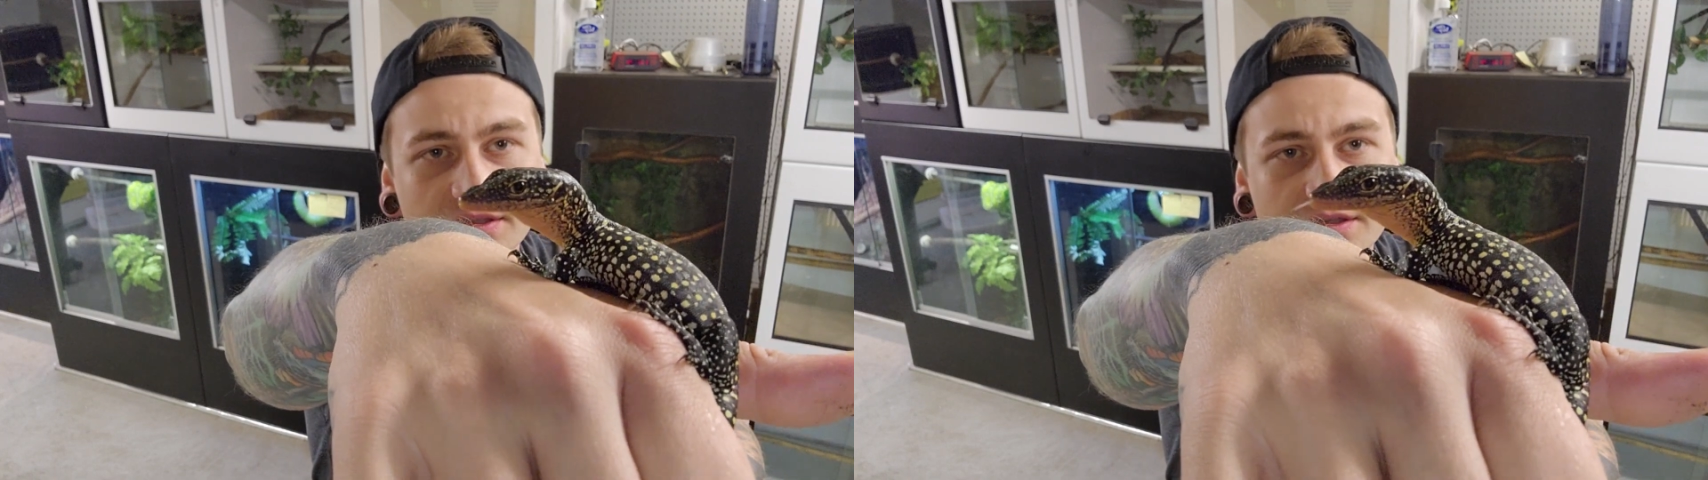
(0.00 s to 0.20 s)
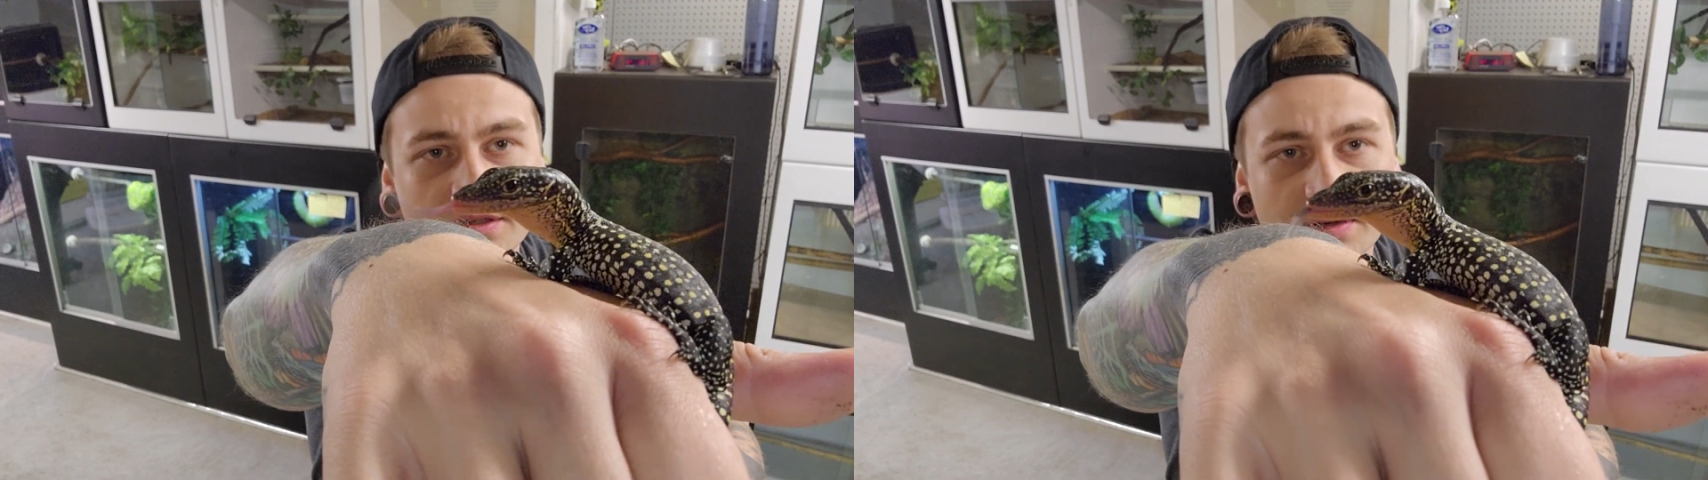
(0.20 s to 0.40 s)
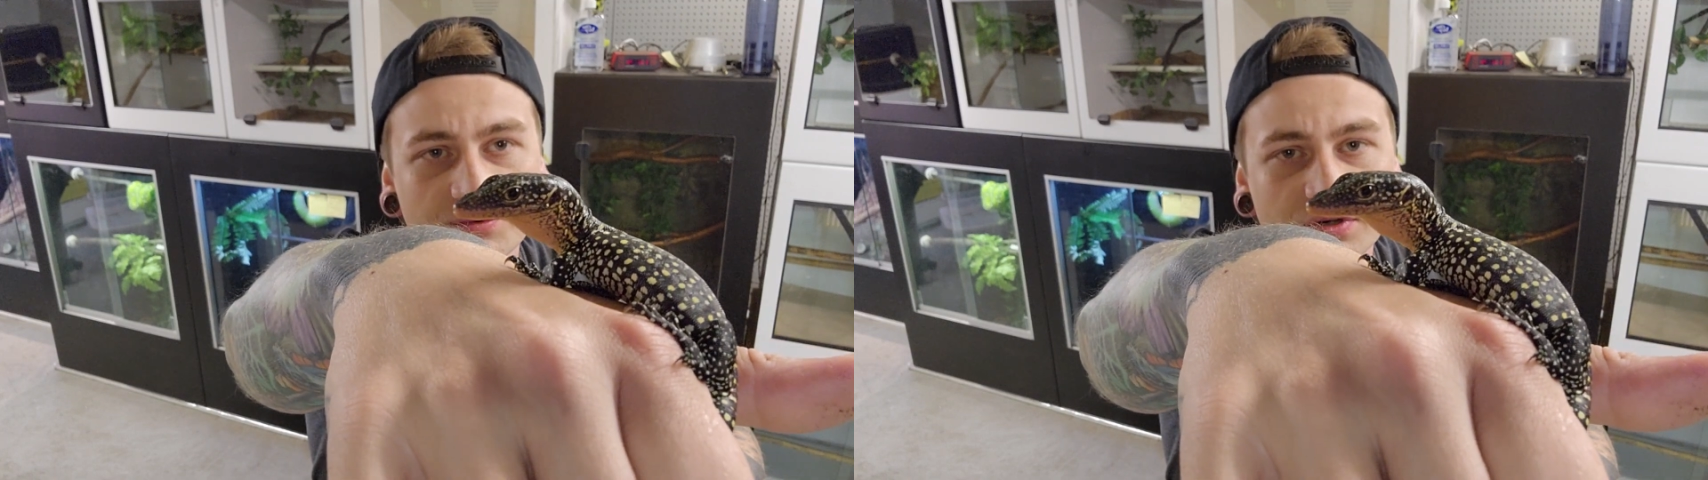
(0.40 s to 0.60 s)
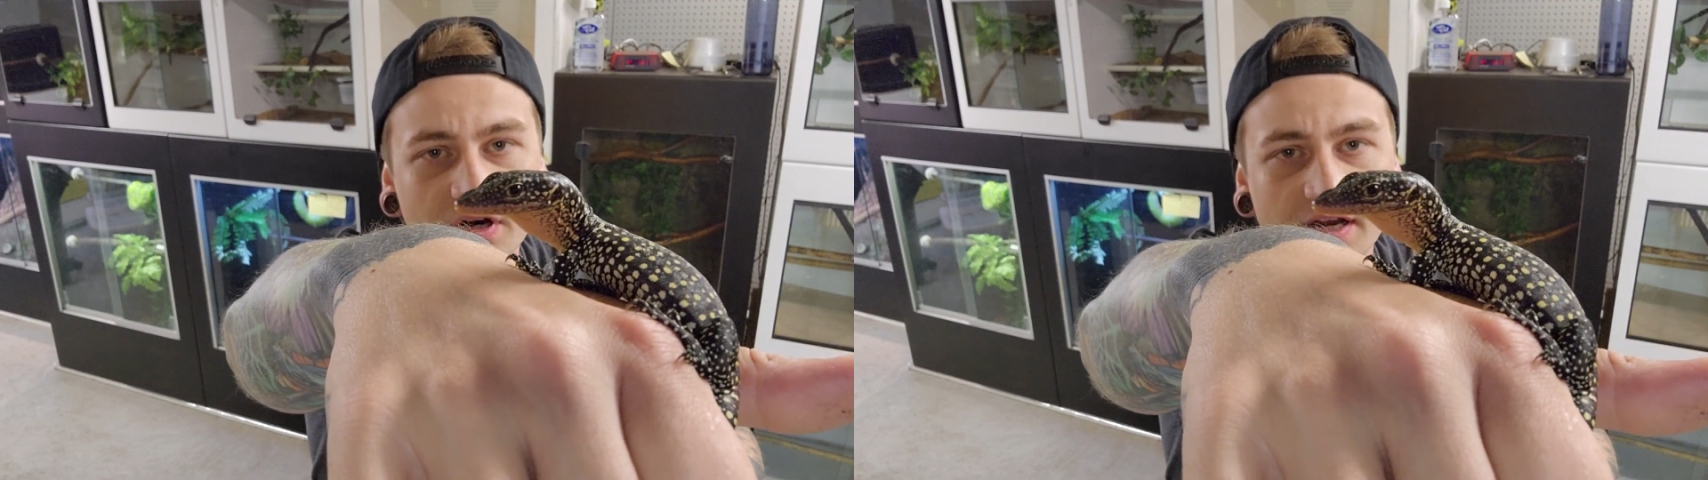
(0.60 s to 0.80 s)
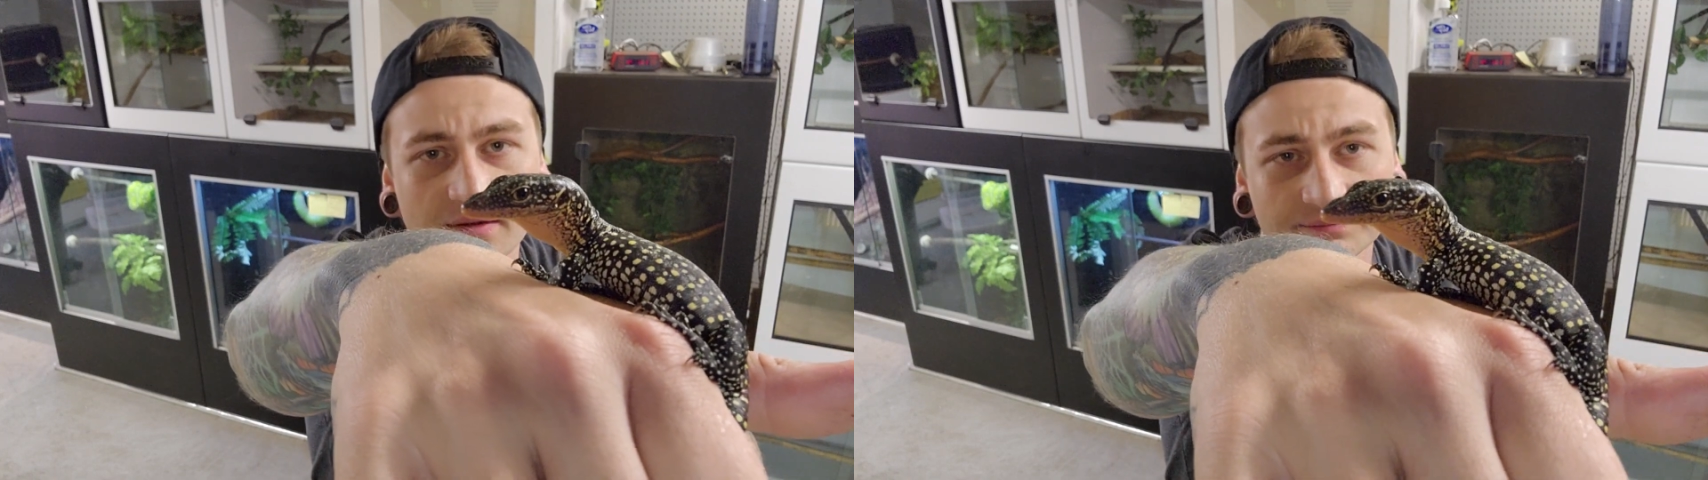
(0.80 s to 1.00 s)

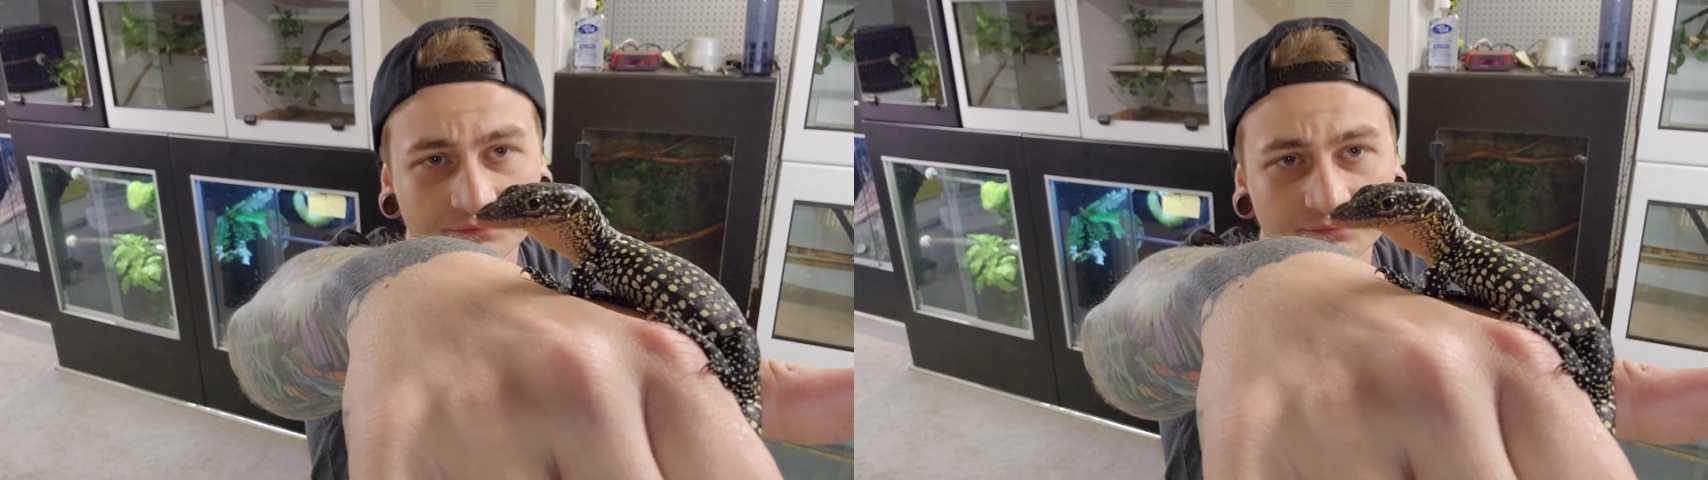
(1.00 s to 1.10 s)
substrate,